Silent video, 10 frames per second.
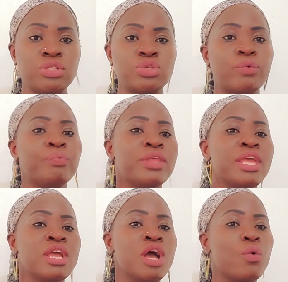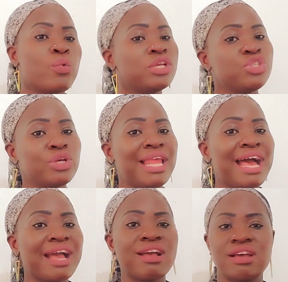So wish you
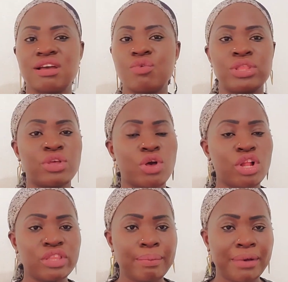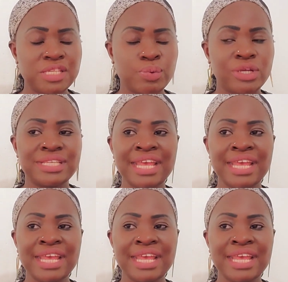luck with all the passports.